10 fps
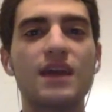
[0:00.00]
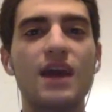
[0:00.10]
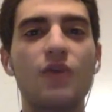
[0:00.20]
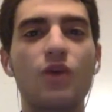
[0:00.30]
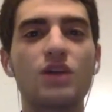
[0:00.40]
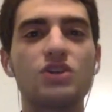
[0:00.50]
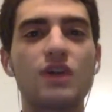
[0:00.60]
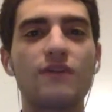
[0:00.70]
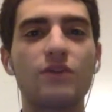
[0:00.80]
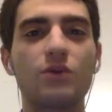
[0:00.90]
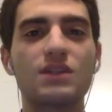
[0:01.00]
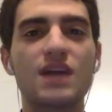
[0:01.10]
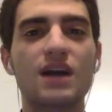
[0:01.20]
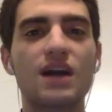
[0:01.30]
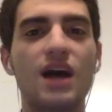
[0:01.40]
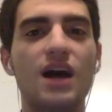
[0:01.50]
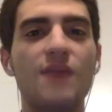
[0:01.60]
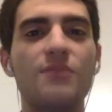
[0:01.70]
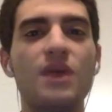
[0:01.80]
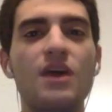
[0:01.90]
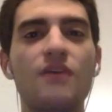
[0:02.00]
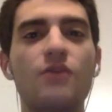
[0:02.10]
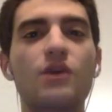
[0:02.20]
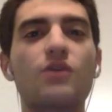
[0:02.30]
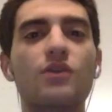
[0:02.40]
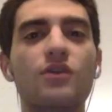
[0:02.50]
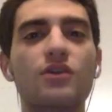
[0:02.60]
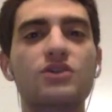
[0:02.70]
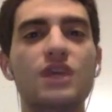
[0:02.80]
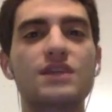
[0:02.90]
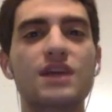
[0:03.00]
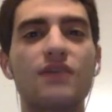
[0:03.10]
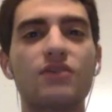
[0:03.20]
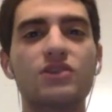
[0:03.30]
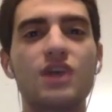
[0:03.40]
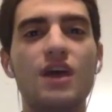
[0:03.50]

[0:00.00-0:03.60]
nyjetfuel.com for your New York Jets coverage.